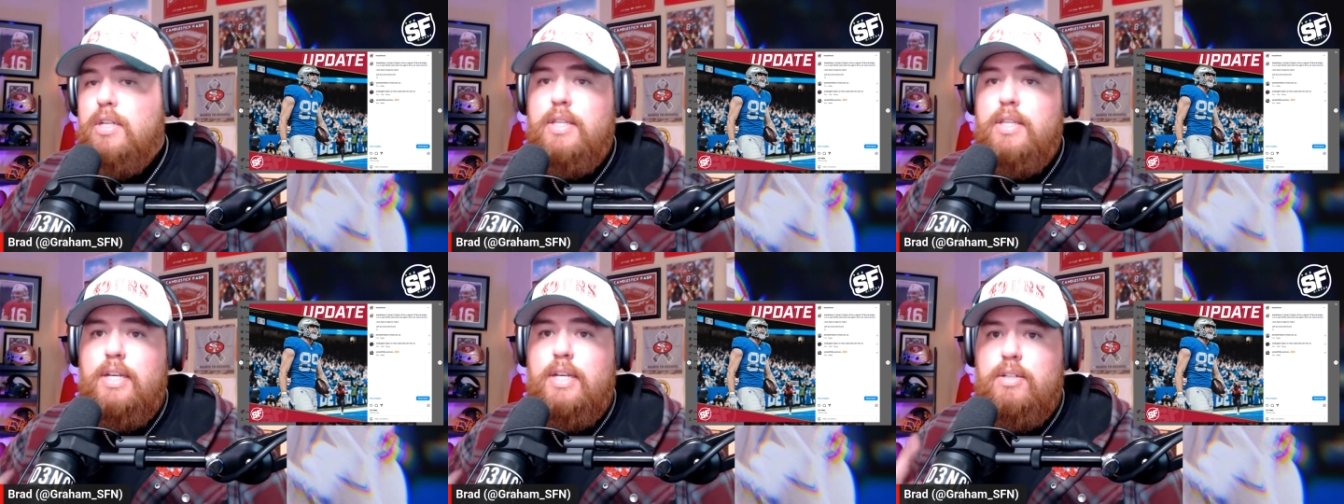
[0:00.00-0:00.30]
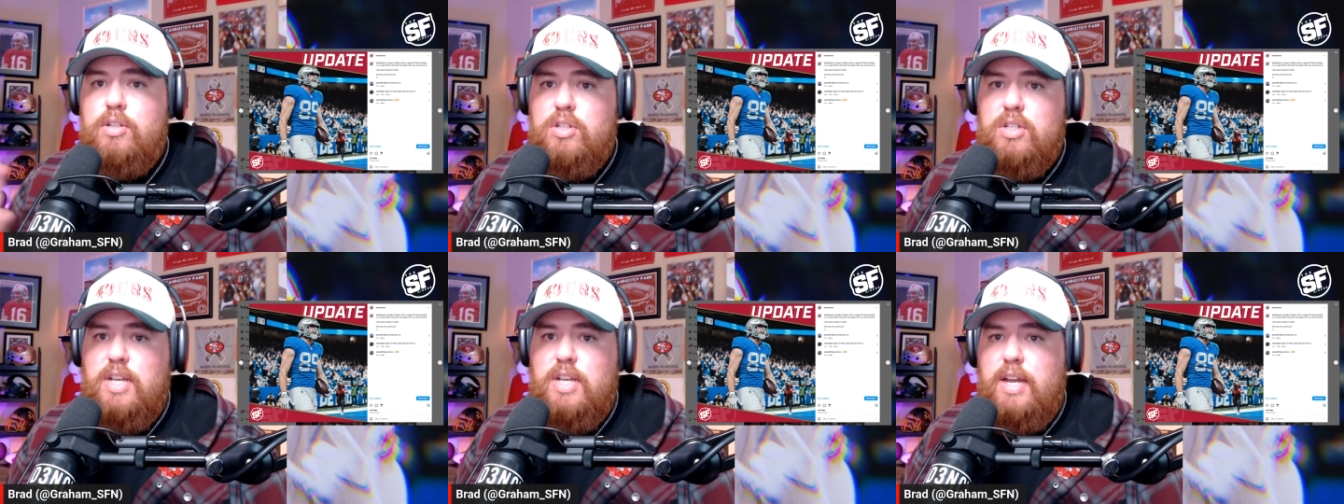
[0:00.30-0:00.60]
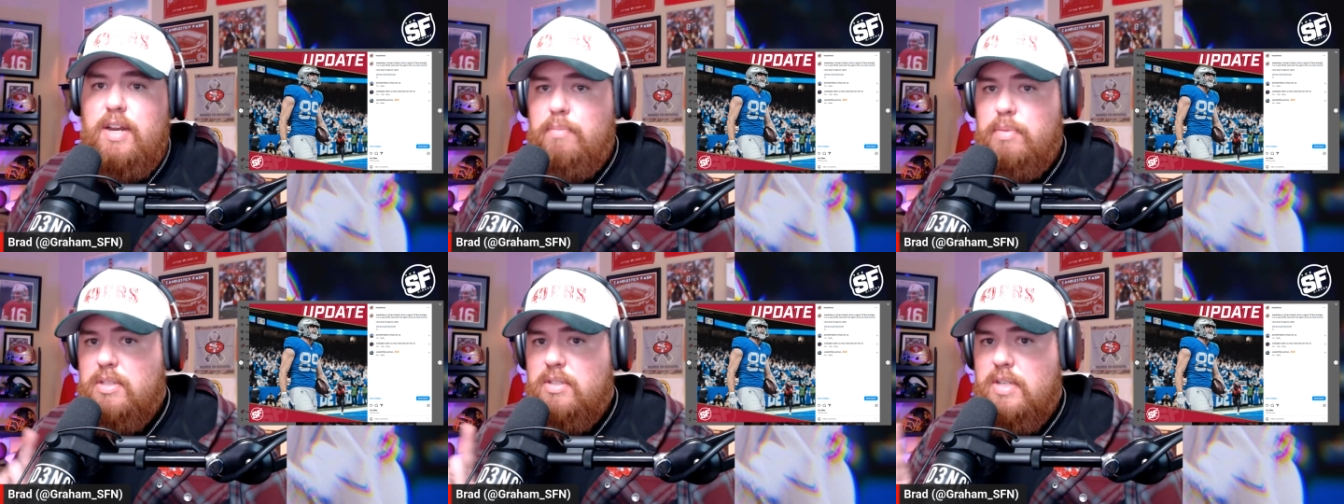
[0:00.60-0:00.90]
and they just
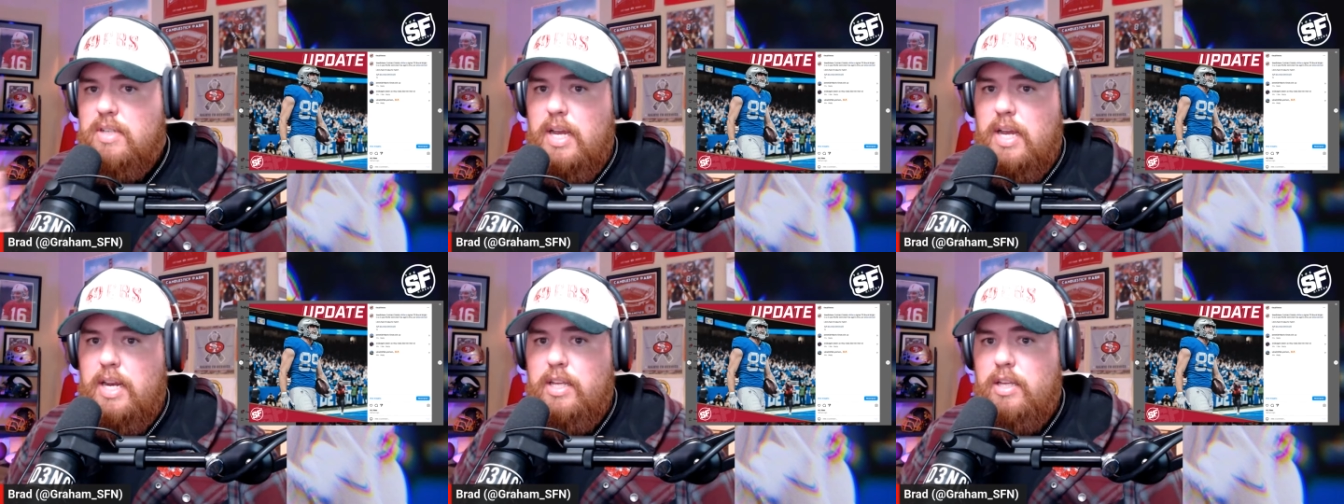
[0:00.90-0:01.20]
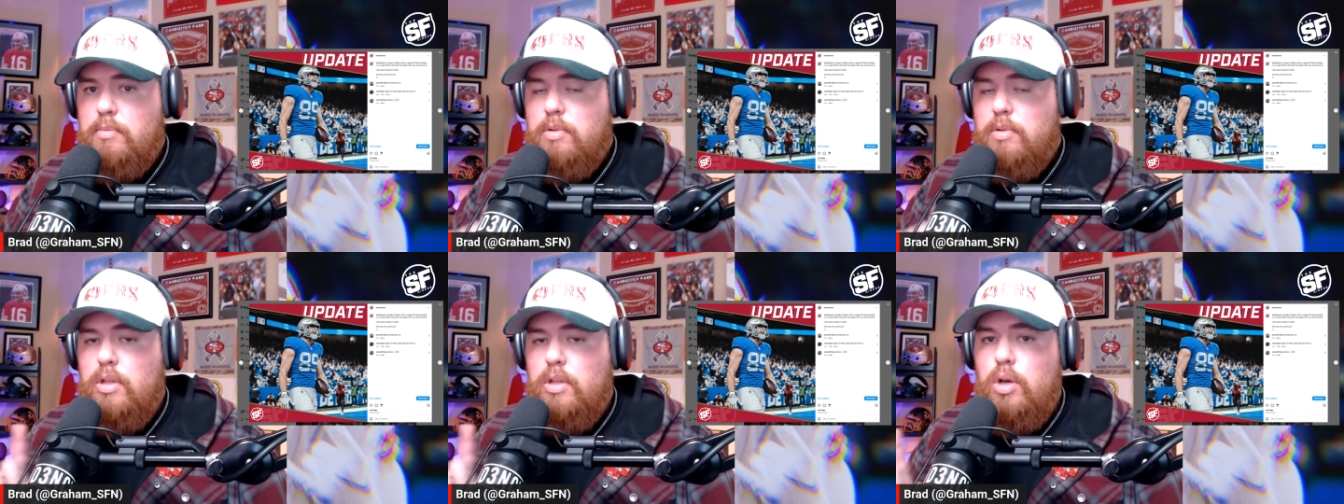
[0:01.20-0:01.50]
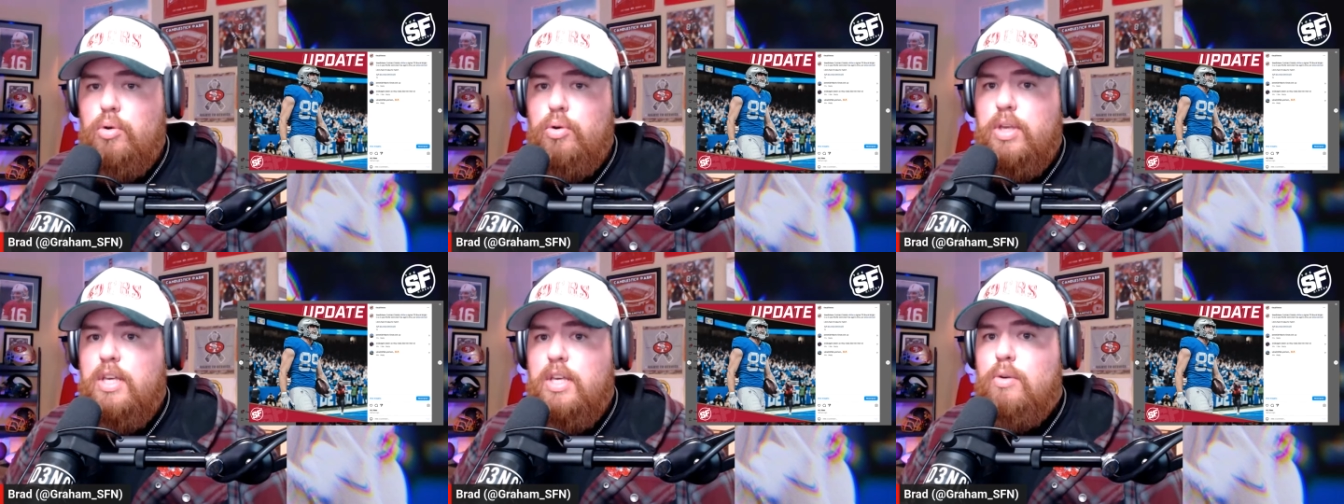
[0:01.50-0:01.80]
kind of been signing into
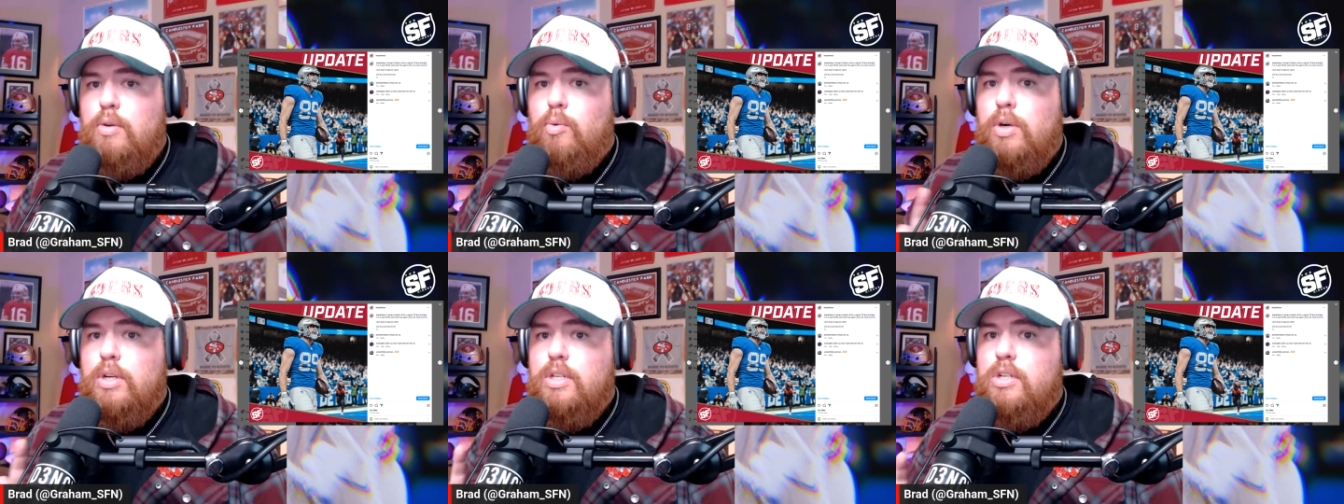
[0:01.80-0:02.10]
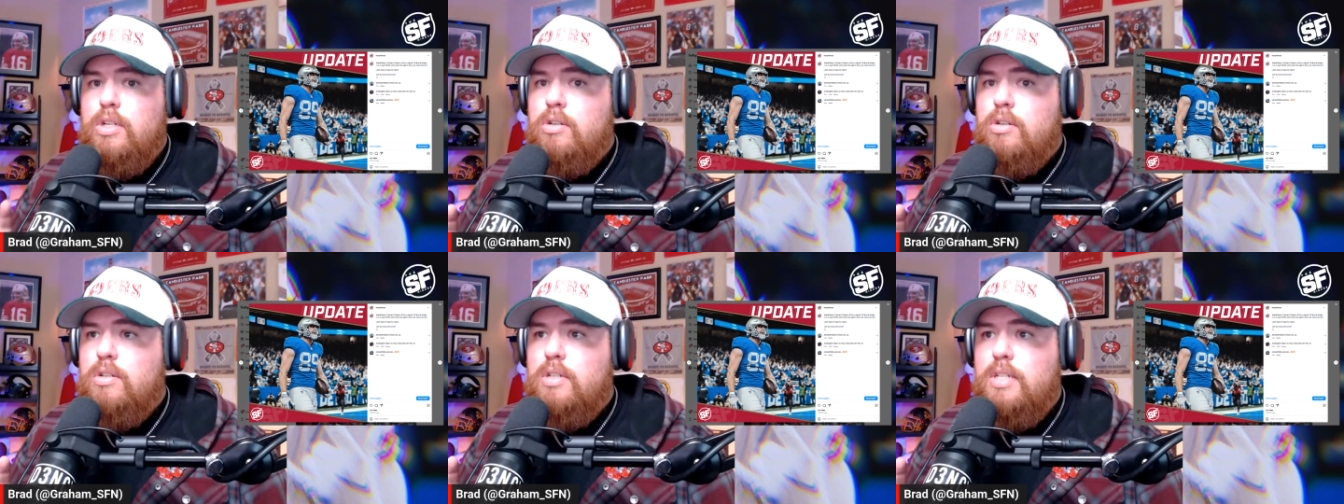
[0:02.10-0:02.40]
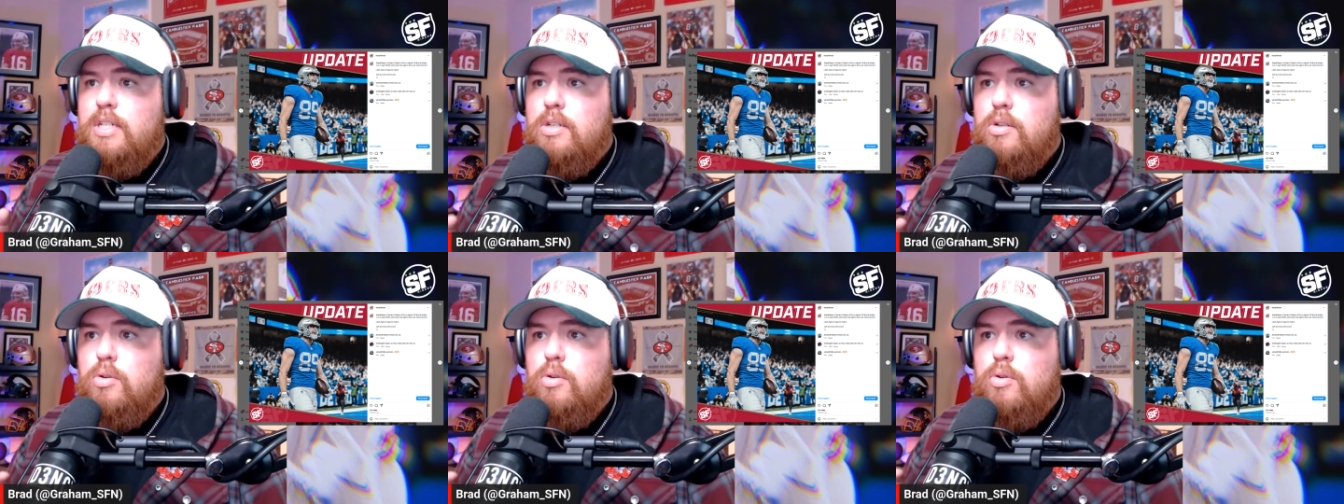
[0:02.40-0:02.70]
low-key one-year
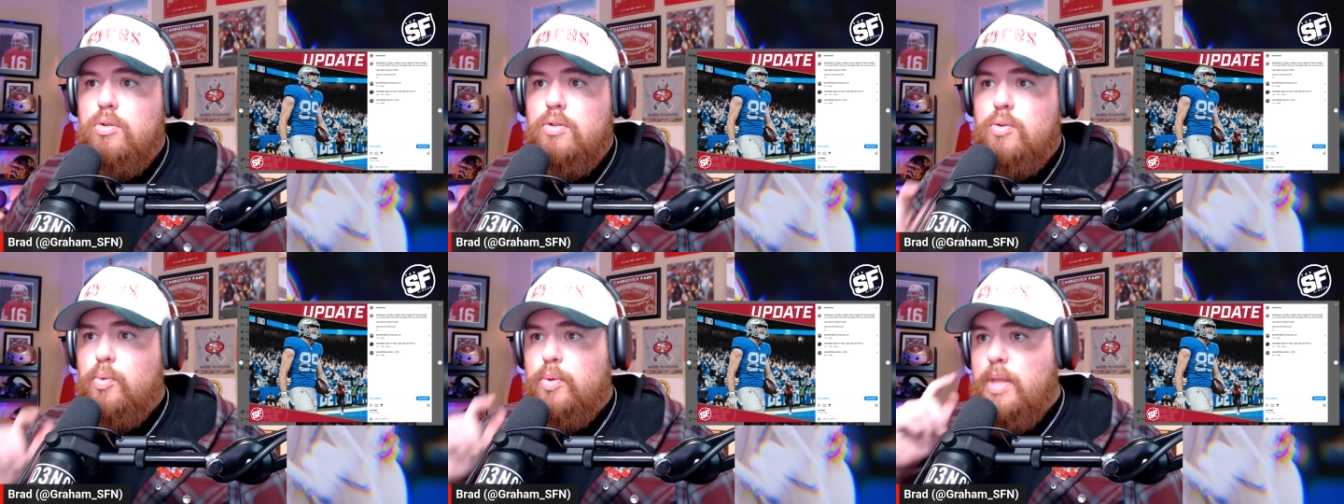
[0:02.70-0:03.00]
deals.